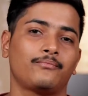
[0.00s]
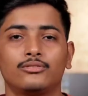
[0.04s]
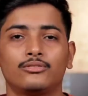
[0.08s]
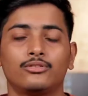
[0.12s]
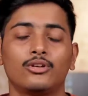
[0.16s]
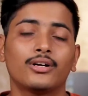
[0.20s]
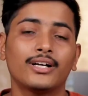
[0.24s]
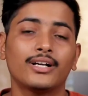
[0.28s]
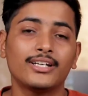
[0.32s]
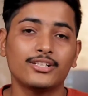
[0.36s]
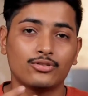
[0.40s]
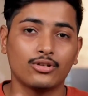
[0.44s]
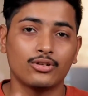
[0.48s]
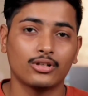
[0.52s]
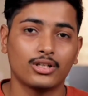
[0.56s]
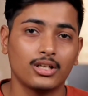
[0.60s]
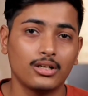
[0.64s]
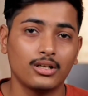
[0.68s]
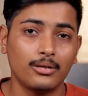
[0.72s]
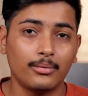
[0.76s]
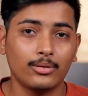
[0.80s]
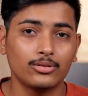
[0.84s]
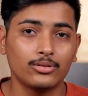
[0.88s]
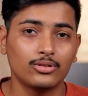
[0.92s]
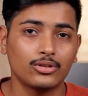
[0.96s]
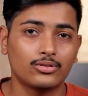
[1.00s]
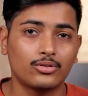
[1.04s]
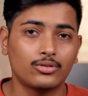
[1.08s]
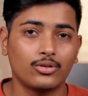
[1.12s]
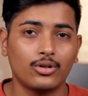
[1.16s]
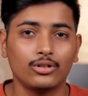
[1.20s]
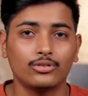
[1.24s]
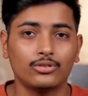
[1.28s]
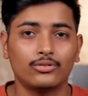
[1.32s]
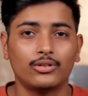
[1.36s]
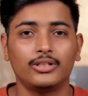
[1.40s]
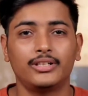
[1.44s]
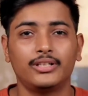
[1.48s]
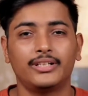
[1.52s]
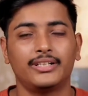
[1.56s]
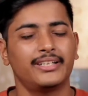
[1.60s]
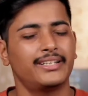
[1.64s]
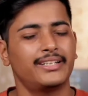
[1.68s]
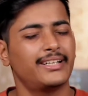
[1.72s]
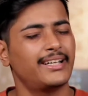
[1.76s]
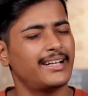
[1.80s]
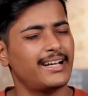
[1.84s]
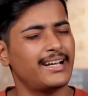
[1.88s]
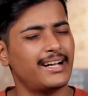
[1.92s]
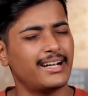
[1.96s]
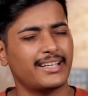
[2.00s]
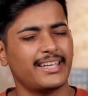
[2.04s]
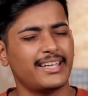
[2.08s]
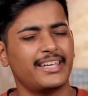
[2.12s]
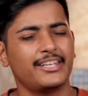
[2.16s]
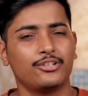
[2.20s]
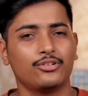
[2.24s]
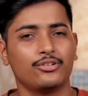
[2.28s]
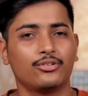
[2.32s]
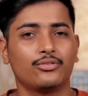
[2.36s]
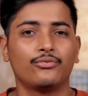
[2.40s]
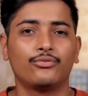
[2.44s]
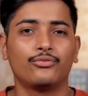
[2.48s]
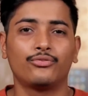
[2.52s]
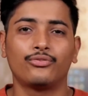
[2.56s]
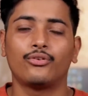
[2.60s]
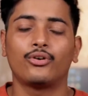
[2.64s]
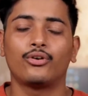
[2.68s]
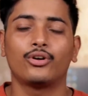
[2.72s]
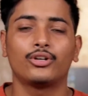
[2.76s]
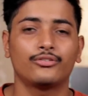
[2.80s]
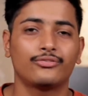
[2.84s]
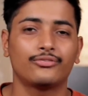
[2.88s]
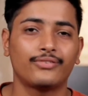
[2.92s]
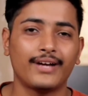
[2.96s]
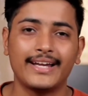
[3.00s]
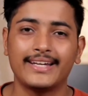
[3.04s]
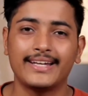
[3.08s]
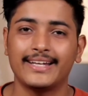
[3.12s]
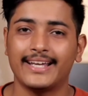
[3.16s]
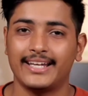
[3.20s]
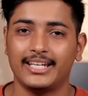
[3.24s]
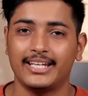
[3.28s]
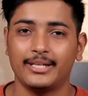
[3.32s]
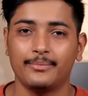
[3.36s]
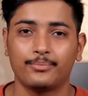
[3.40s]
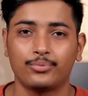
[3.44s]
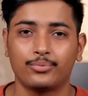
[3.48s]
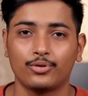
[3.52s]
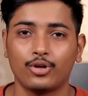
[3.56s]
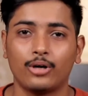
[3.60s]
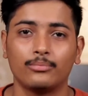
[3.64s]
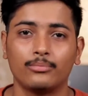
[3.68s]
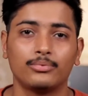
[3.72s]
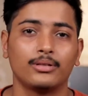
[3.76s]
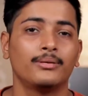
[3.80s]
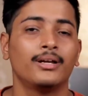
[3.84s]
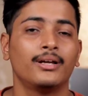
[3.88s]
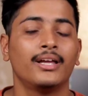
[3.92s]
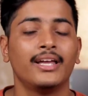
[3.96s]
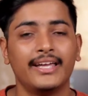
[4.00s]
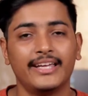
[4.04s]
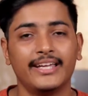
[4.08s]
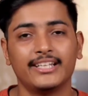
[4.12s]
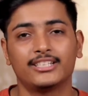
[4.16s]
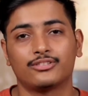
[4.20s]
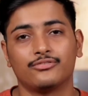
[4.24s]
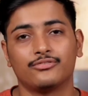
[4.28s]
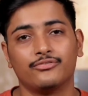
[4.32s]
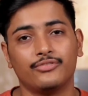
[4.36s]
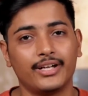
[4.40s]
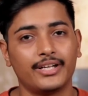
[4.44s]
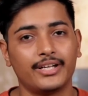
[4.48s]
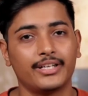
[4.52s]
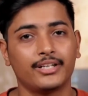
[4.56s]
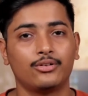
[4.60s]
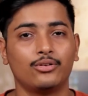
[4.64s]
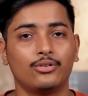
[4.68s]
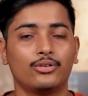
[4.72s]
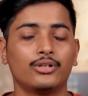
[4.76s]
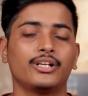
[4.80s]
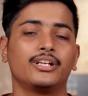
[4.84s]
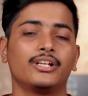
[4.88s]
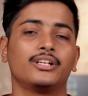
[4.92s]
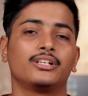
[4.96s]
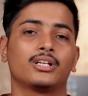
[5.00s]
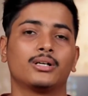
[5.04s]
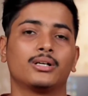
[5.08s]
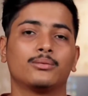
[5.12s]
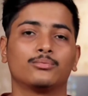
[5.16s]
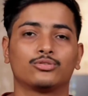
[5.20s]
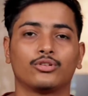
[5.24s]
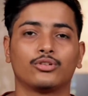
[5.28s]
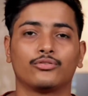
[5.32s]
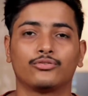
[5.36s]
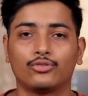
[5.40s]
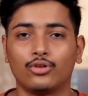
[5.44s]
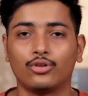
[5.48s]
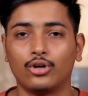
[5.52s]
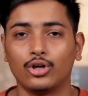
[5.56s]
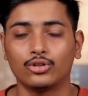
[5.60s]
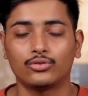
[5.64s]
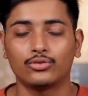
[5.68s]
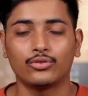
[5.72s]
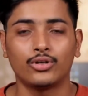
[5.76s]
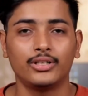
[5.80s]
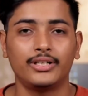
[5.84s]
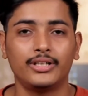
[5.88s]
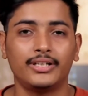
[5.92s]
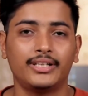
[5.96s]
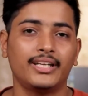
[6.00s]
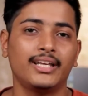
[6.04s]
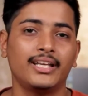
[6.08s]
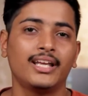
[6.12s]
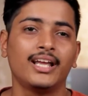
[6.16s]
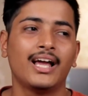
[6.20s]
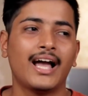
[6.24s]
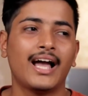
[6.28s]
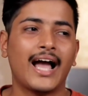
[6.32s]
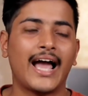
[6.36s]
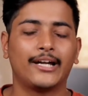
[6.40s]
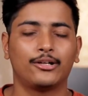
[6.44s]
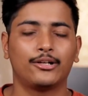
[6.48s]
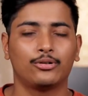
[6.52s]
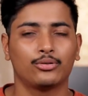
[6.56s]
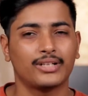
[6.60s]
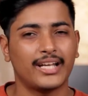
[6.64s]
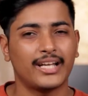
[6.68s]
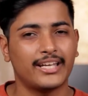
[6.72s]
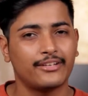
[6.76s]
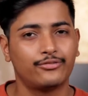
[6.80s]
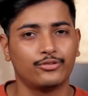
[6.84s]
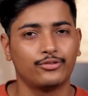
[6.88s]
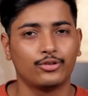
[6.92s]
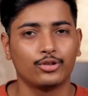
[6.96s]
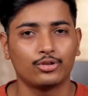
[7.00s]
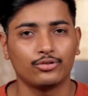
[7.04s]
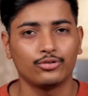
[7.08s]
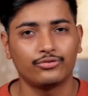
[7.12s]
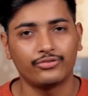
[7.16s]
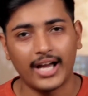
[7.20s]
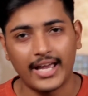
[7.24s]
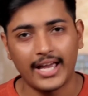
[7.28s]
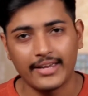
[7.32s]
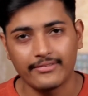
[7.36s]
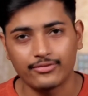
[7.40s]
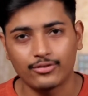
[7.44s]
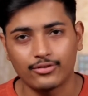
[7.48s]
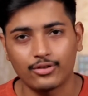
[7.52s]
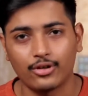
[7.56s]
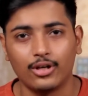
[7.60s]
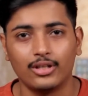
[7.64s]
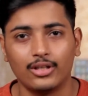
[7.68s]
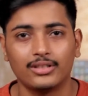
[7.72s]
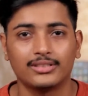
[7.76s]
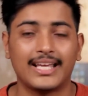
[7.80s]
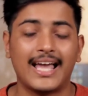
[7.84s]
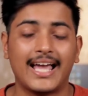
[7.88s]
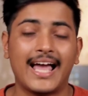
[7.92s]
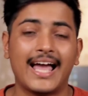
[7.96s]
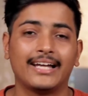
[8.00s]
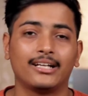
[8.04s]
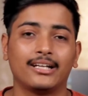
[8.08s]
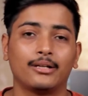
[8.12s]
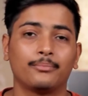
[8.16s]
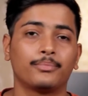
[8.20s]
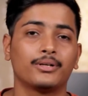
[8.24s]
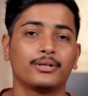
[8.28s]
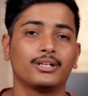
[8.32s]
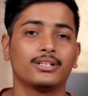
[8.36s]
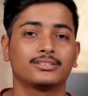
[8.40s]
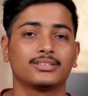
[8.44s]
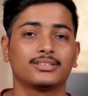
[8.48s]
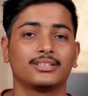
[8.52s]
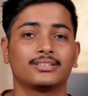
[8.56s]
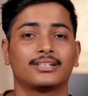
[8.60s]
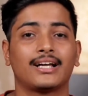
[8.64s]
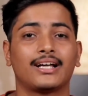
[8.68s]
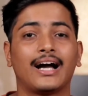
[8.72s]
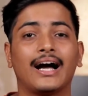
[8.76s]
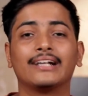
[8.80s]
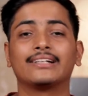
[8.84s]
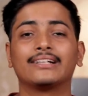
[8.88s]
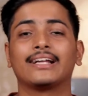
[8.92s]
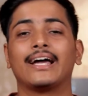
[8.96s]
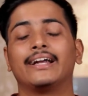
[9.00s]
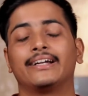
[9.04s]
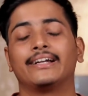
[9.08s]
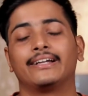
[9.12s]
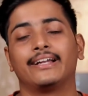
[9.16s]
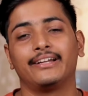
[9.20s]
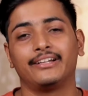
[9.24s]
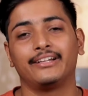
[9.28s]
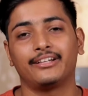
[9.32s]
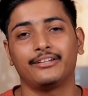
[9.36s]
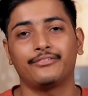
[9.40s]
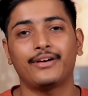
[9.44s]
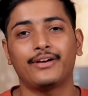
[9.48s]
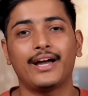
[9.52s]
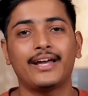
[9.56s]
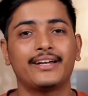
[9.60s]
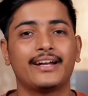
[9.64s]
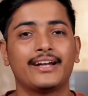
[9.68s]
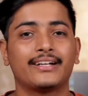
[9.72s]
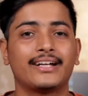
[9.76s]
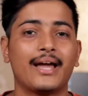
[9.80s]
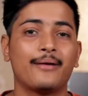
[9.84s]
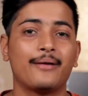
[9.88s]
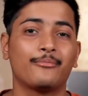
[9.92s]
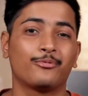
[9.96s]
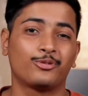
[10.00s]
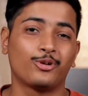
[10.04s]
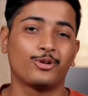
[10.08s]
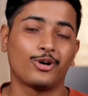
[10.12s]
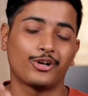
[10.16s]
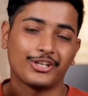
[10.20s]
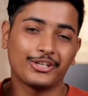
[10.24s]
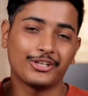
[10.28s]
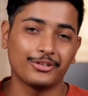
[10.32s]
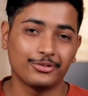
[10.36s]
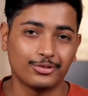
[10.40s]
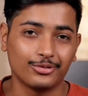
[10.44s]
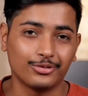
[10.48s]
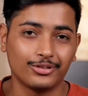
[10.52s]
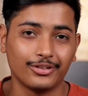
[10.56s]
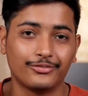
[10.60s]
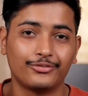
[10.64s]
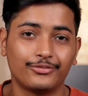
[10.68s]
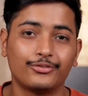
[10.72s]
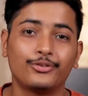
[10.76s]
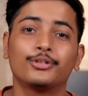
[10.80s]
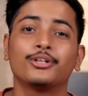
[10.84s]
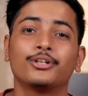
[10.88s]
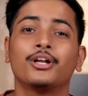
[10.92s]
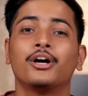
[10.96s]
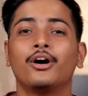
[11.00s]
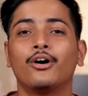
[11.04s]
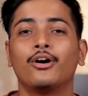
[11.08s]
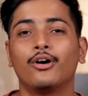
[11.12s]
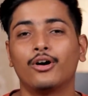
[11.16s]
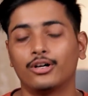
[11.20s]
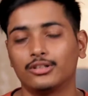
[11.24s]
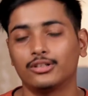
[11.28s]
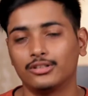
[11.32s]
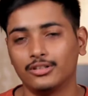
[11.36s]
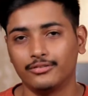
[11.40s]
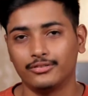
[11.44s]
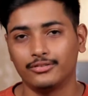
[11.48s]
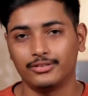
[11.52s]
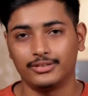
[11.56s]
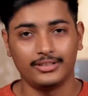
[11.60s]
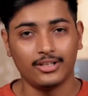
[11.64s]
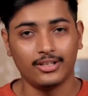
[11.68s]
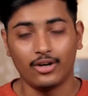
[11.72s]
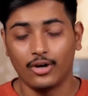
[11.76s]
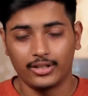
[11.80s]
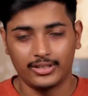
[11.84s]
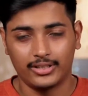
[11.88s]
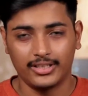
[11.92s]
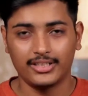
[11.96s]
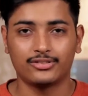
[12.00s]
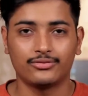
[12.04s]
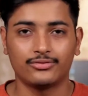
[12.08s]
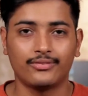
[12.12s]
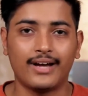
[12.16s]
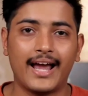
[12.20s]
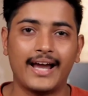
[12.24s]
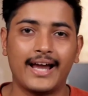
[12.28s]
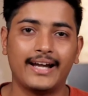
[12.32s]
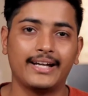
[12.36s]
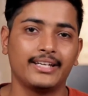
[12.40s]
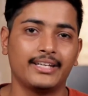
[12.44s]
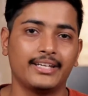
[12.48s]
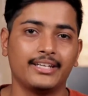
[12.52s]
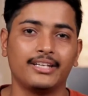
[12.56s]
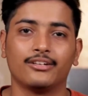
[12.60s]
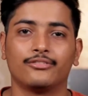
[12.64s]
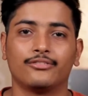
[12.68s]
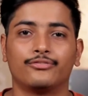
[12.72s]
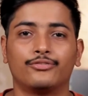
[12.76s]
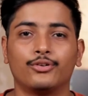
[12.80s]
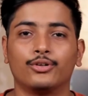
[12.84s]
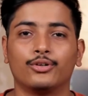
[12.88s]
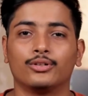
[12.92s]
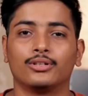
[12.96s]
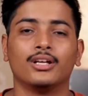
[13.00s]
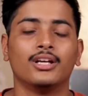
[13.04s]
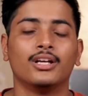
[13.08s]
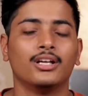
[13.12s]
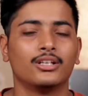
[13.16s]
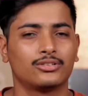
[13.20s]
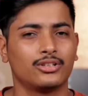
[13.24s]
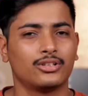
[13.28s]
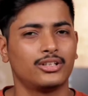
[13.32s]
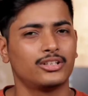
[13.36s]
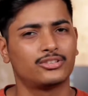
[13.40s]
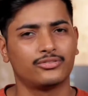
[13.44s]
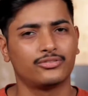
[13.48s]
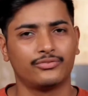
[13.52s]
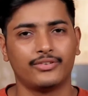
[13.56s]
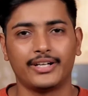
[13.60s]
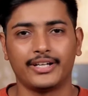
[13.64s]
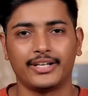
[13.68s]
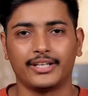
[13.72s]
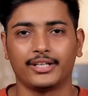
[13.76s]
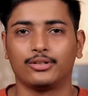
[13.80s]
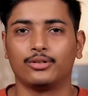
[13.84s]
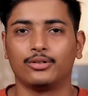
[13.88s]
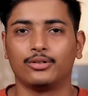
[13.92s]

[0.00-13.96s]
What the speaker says: Now guys, talking about the call quality, then again you won't find any problem. It's very good in terms of call quality. I took like 4 to 5 calls and the person can't identify that I'm talking through the phone or this wired earphone, so it's very